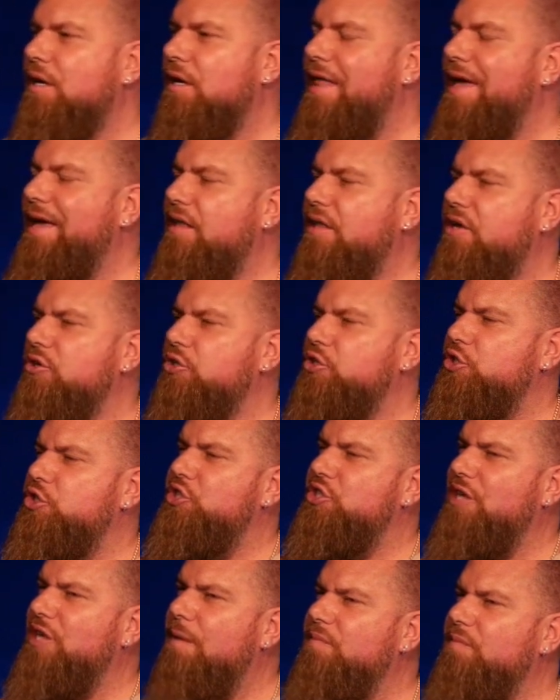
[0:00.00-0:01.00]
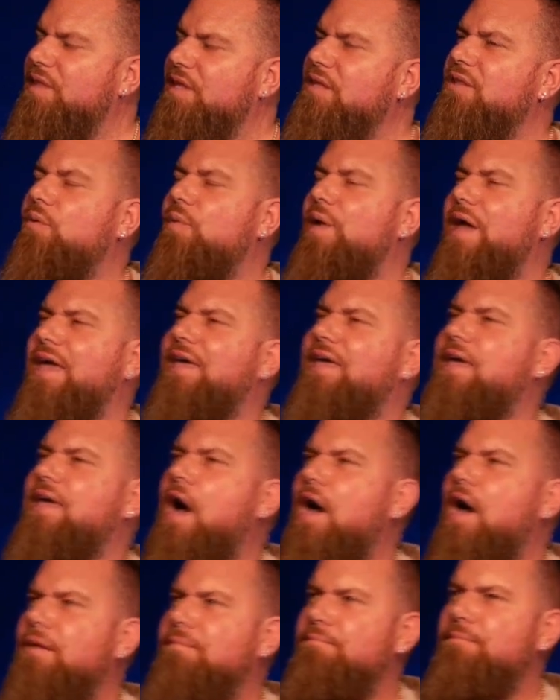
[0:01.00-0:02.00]
Like, there's something the way
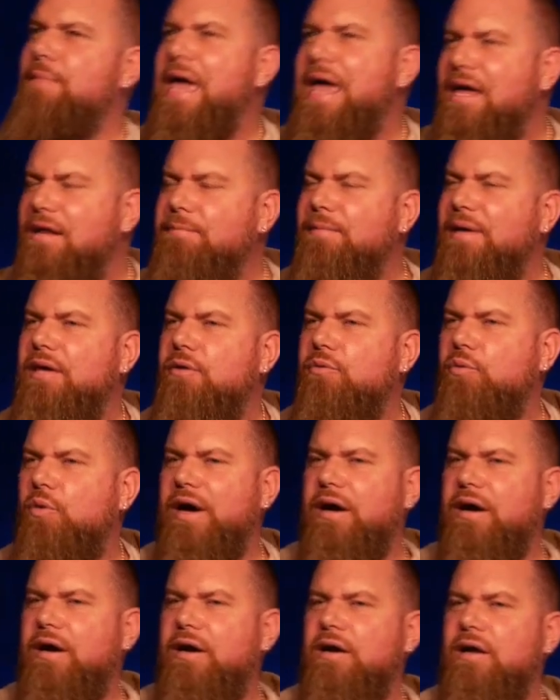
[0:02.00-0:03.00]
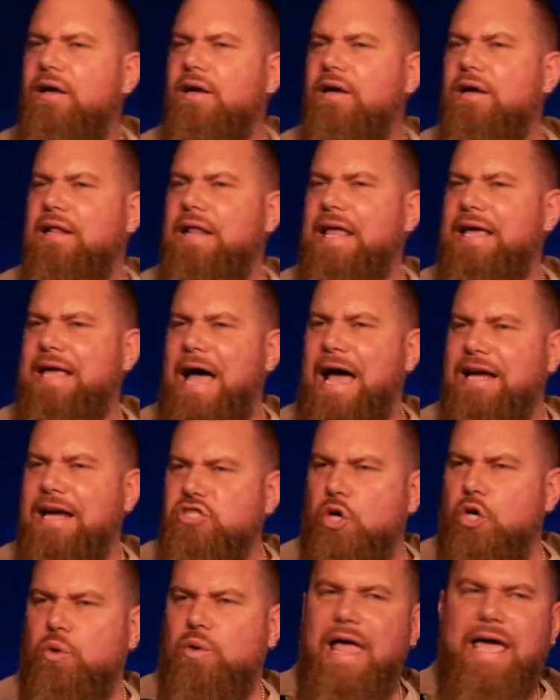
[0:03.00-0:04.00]
God made me where, like, I
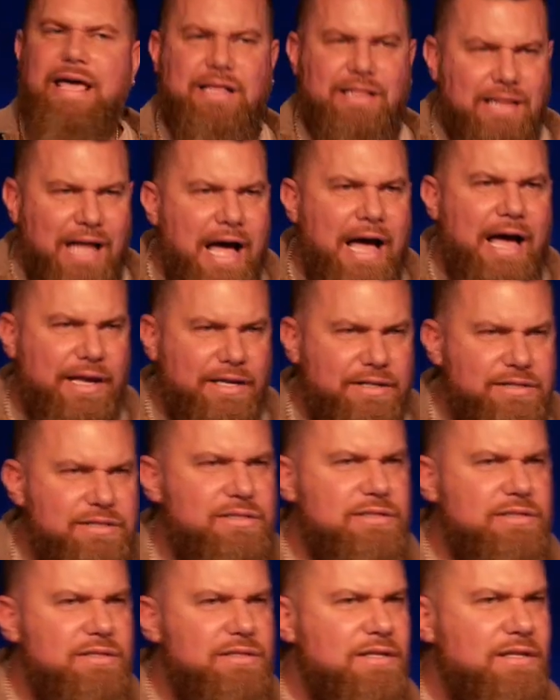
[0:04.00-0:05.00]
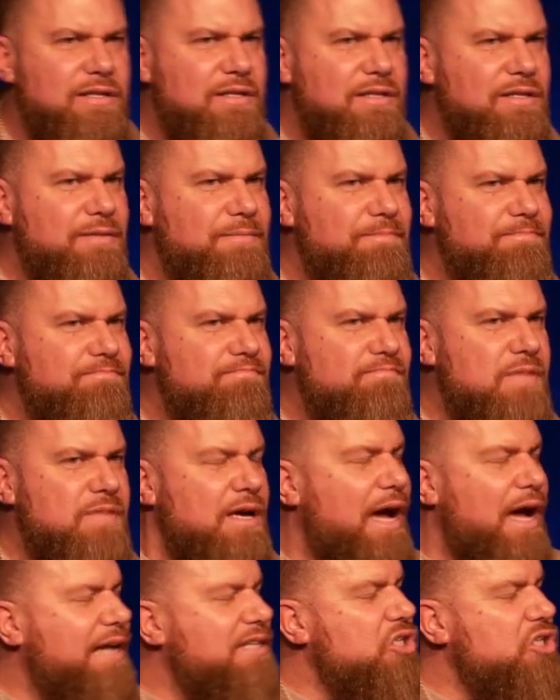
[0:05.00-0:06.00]
don't like lies. I